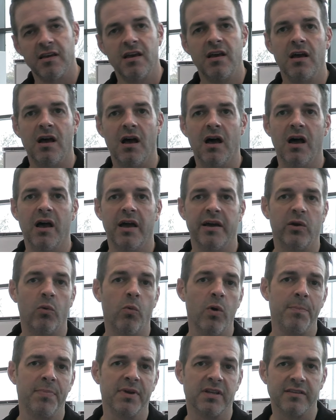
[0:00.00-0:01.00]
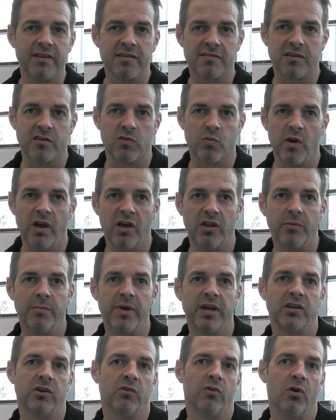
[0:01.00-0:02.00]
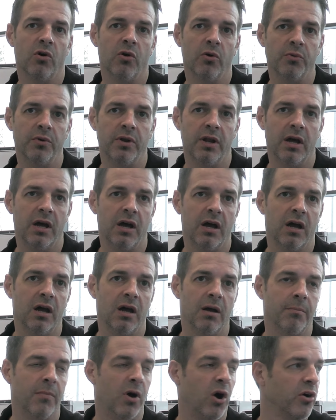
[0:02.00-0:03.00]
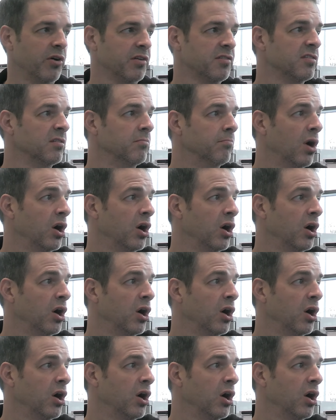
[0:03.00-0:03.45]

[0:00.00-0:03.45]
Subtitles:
and a whipping disc as well to make your own artisan